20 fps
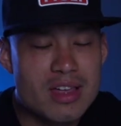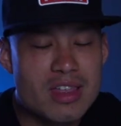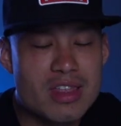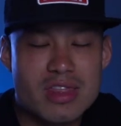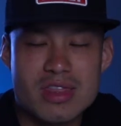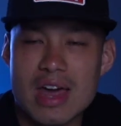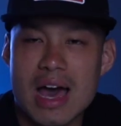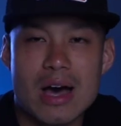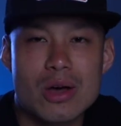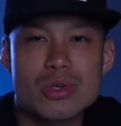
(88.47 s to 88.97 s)

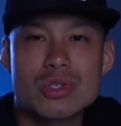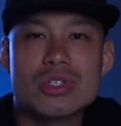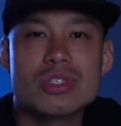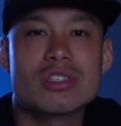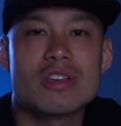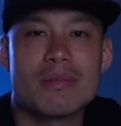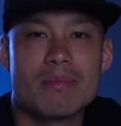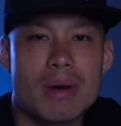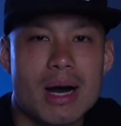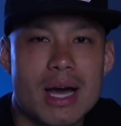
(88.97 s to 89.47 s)
thousands
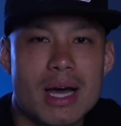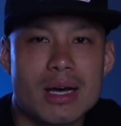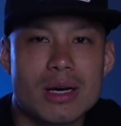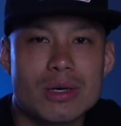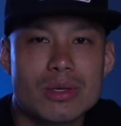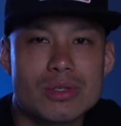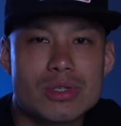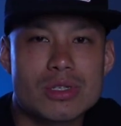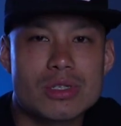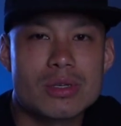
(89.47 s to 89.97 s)
of
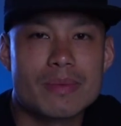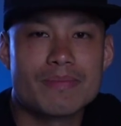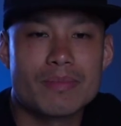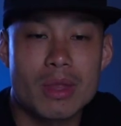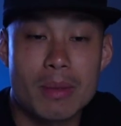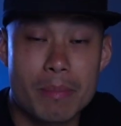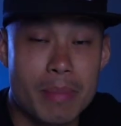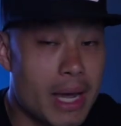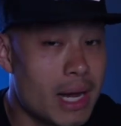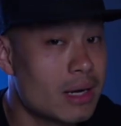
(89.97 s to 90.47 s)
miles,
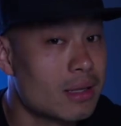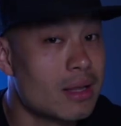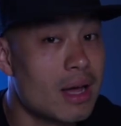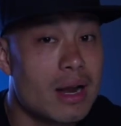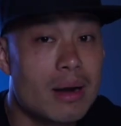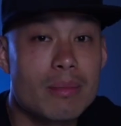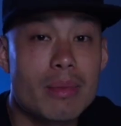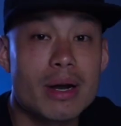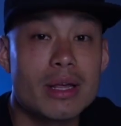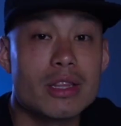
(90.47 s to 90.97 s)
paid a lot
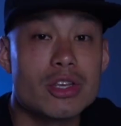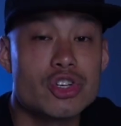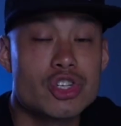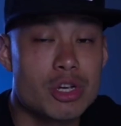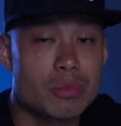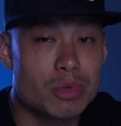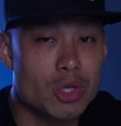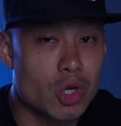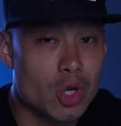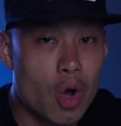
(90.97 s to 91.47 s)
of money to
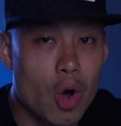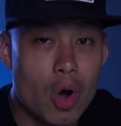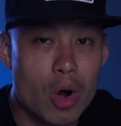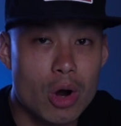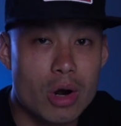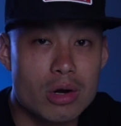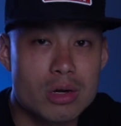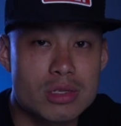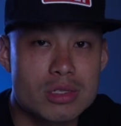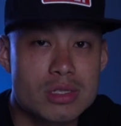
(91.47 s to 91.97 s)
ship their
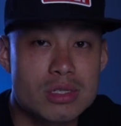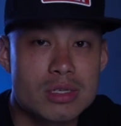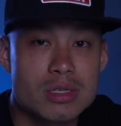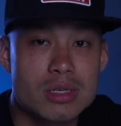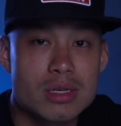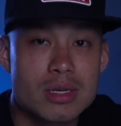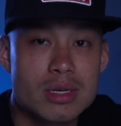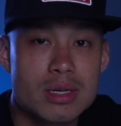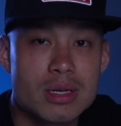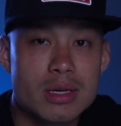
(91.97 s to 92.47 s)
cars,
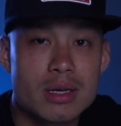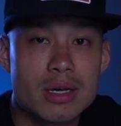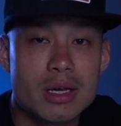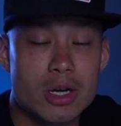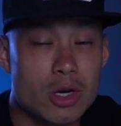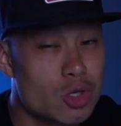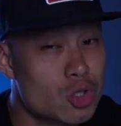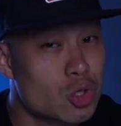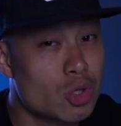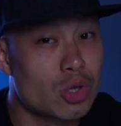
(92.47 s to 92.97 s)
and
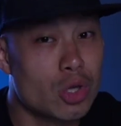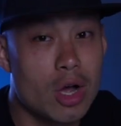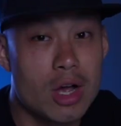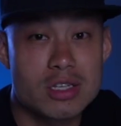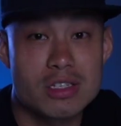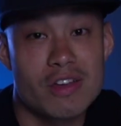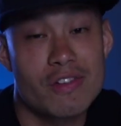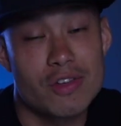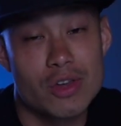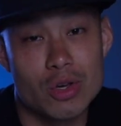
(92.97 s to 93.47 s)
also
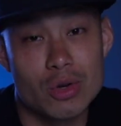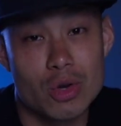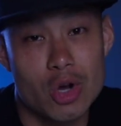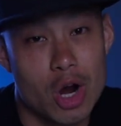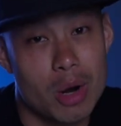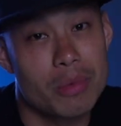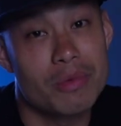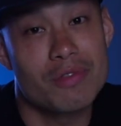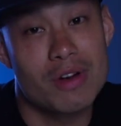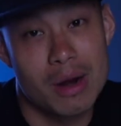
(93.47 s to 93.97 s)
lost a few
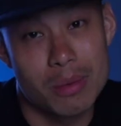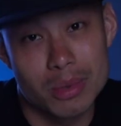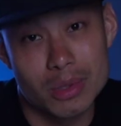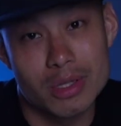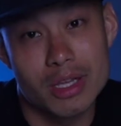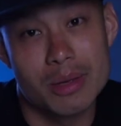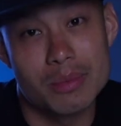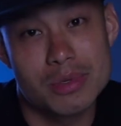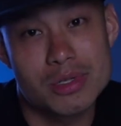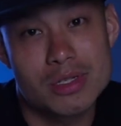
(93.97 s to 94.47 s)
carbon fiber
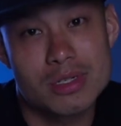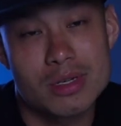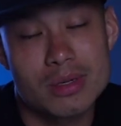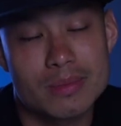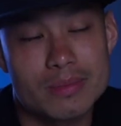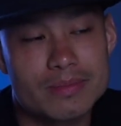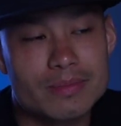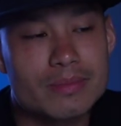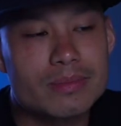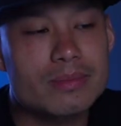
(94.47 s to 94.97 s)
lips.
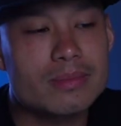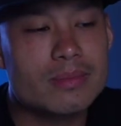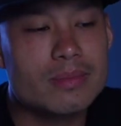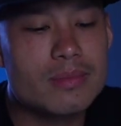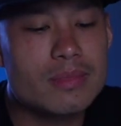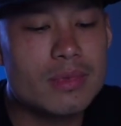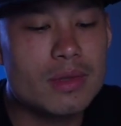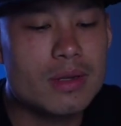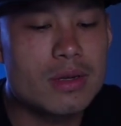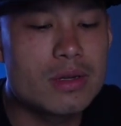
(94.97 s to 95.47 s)

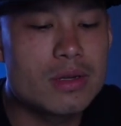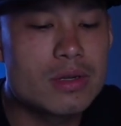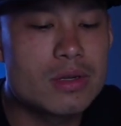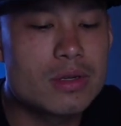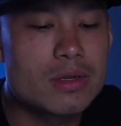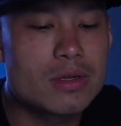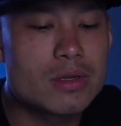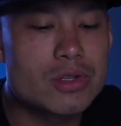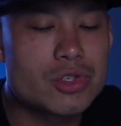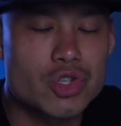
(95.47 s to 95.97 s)

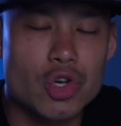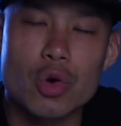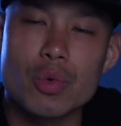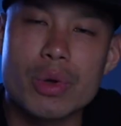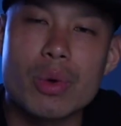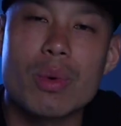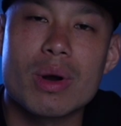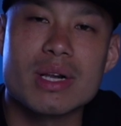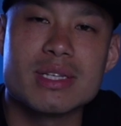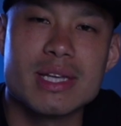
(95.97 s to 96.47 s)
So we
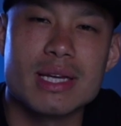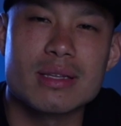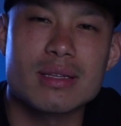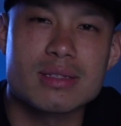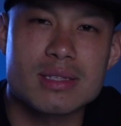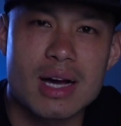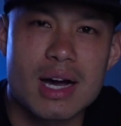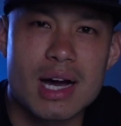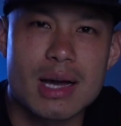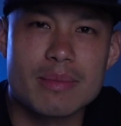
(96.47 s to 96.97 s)
want to take the
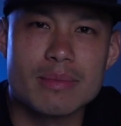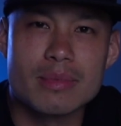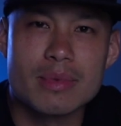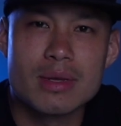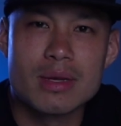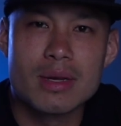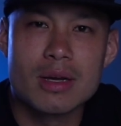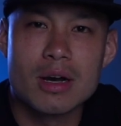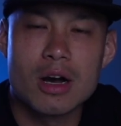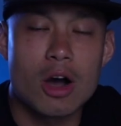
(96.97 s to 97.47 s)

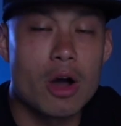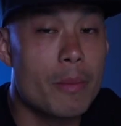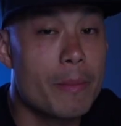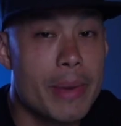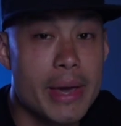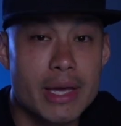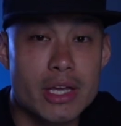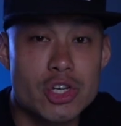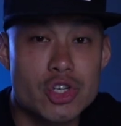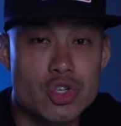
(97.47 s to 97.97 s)
time on
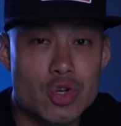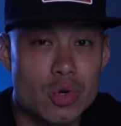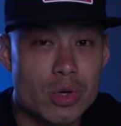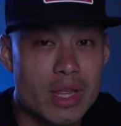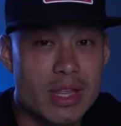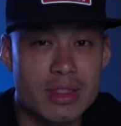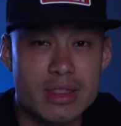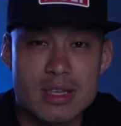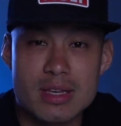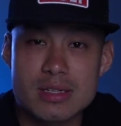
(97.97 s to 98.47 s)
making sure
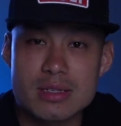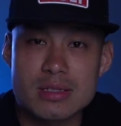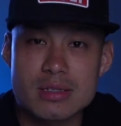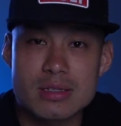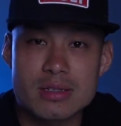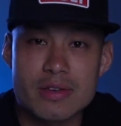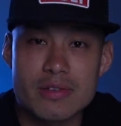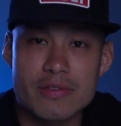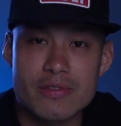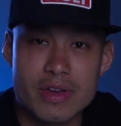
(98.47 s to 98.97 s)
that
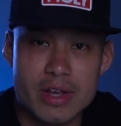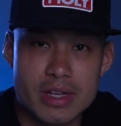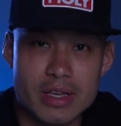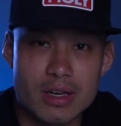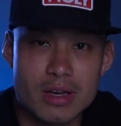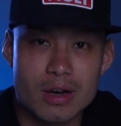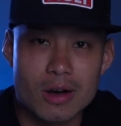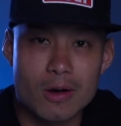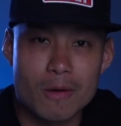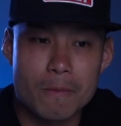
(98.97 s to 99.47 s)
this
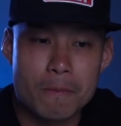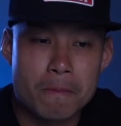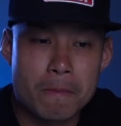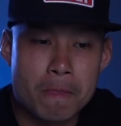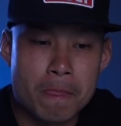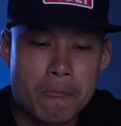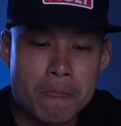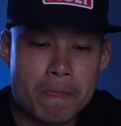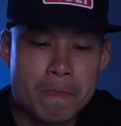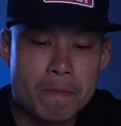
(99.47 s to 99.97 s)
video,
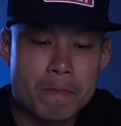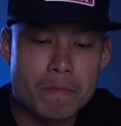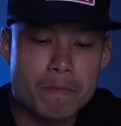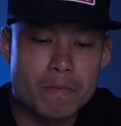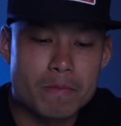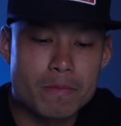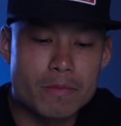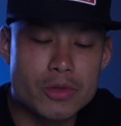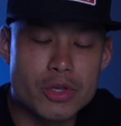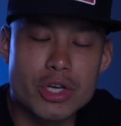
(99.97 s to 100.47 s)

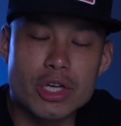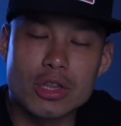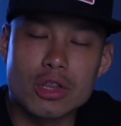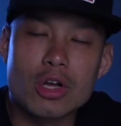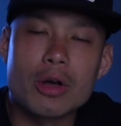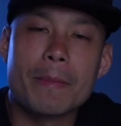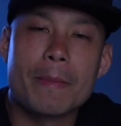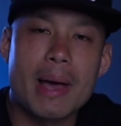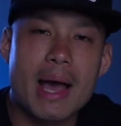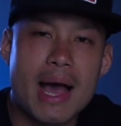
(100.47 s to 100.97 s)
you can
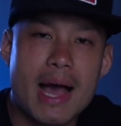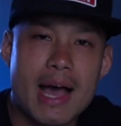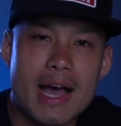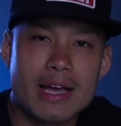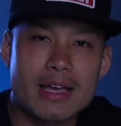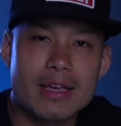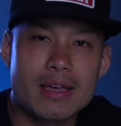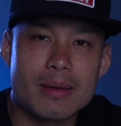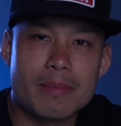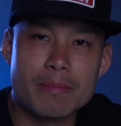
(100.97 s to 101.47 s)
look
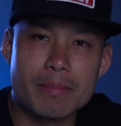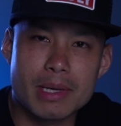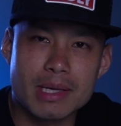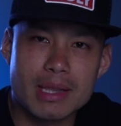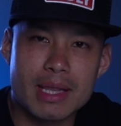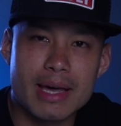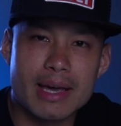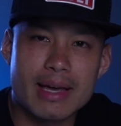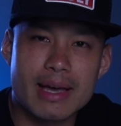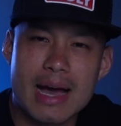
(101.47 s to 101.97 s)
back and be
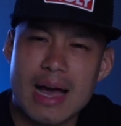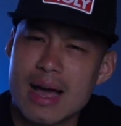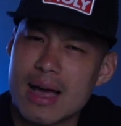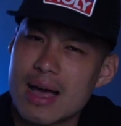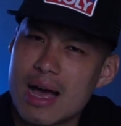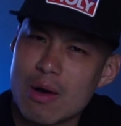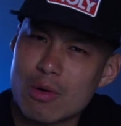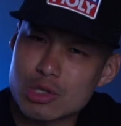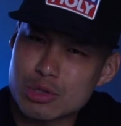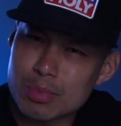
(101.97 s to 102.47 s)
like,
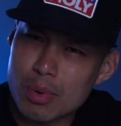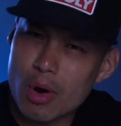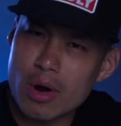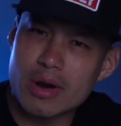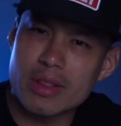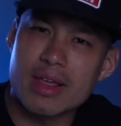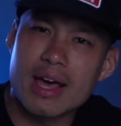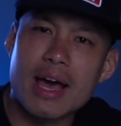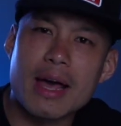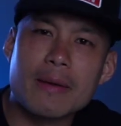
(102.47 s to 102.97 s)
I was part
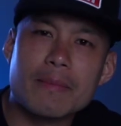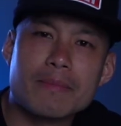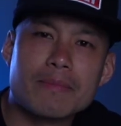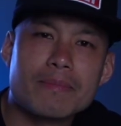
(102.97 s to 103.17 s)
of that.